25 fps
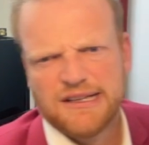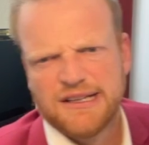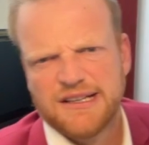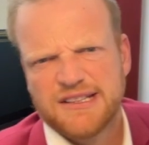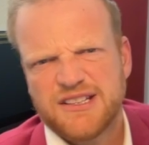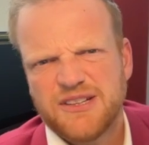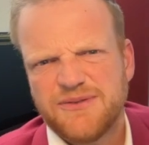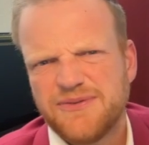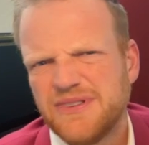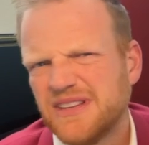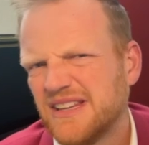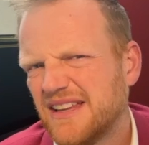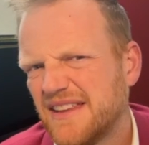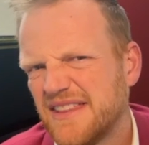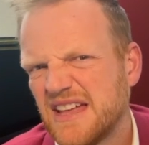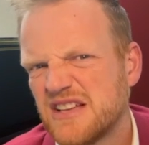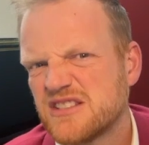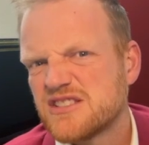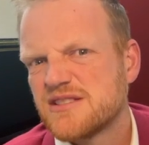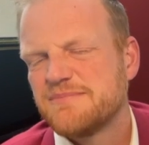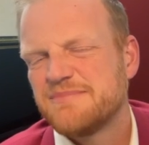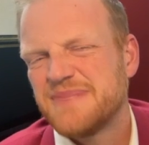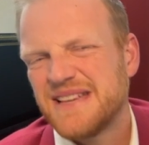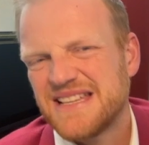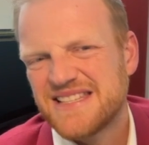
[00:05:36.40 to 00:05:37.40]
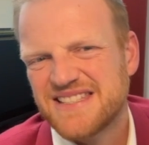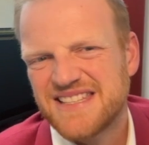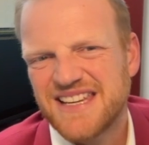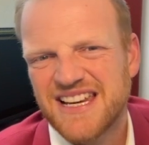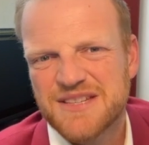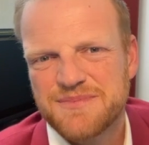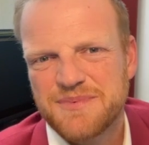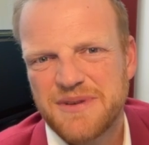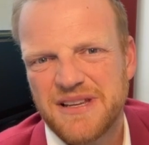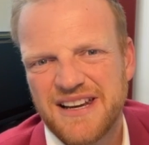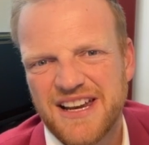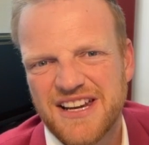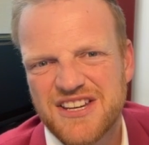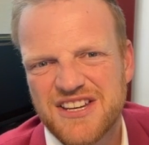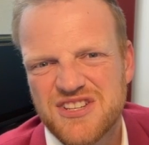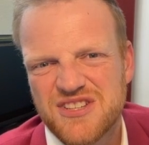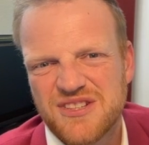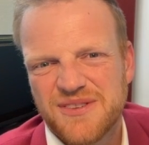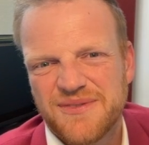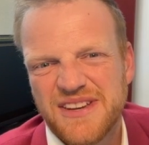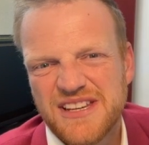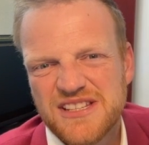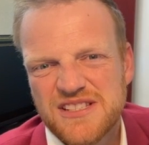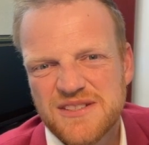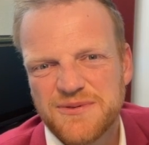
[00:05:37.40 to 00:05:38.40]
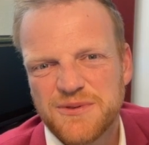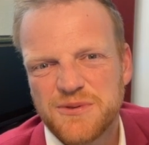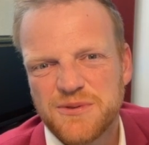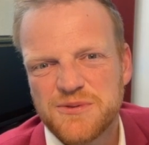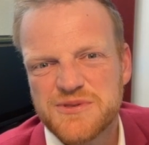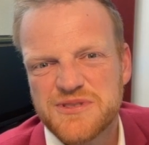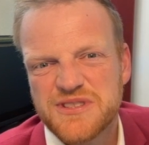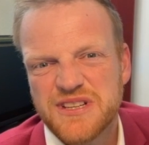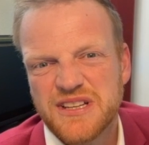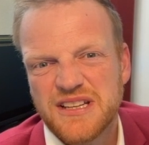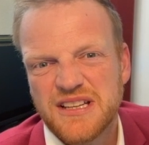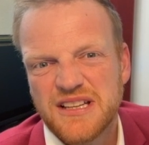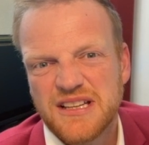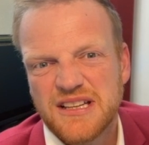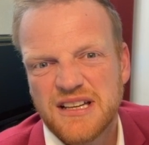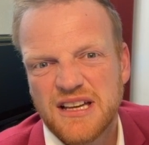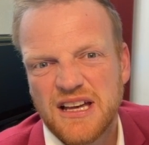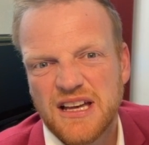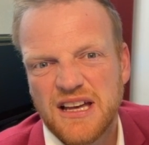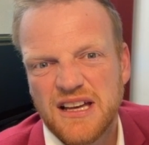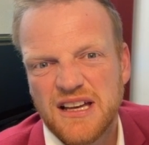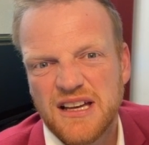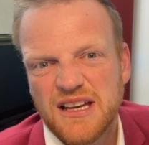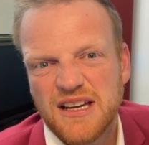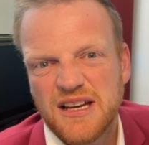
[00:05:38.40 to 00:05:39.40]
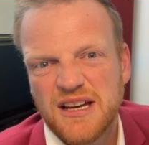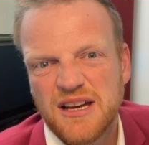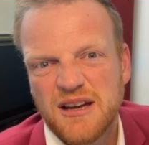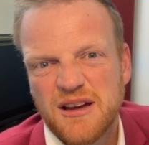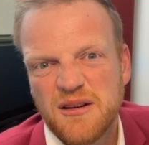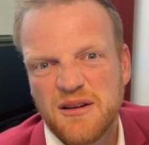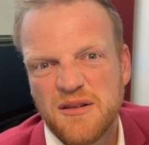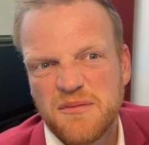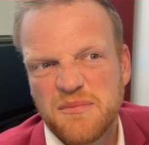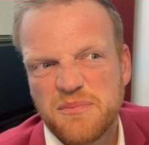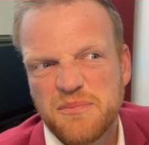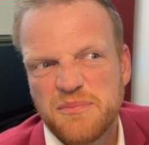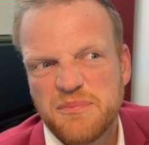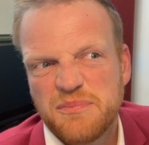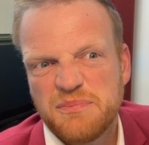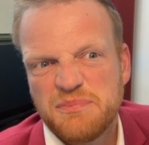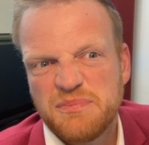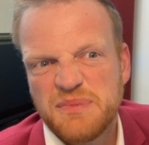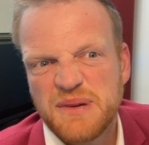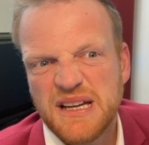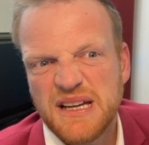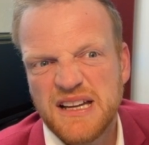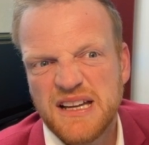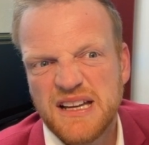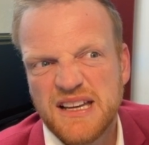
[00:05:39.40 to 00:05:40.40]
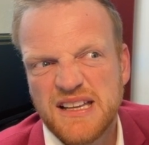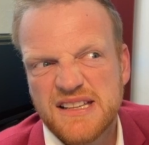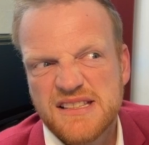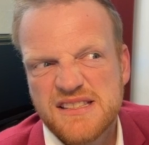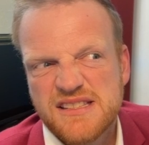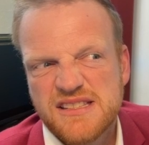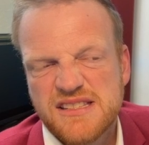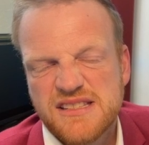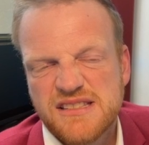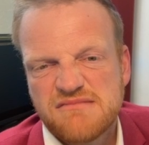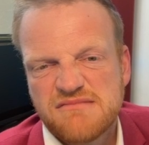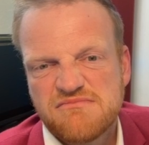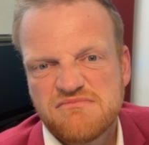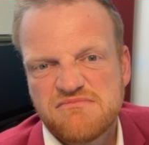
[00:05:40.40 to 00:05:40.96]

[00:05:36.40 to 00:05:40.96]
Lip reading: Don't feel like that was the best explanation of intervals, but